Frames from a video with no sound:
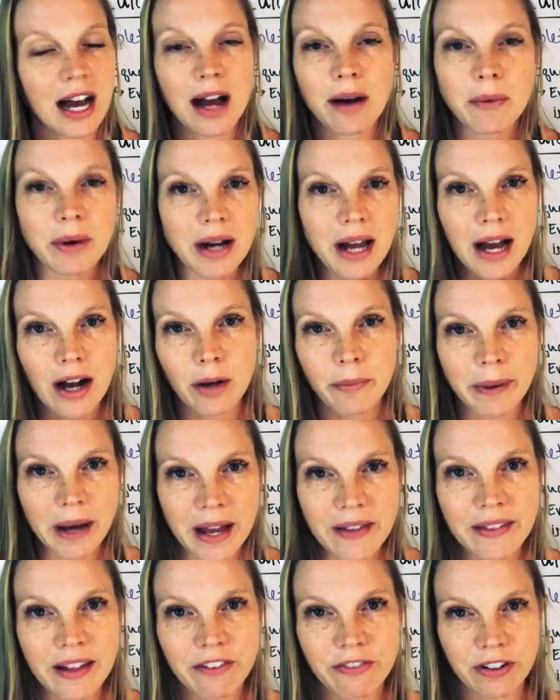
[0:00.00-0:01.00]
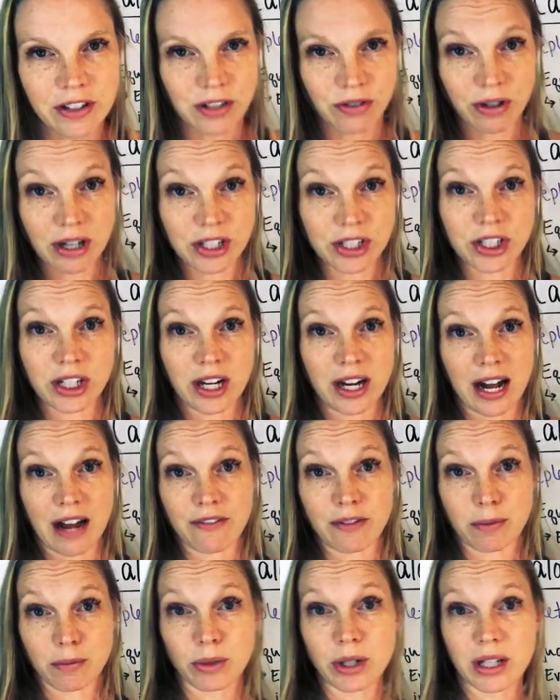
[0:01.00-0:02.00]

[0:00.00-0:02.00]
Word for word: I want to help end that frustration and have them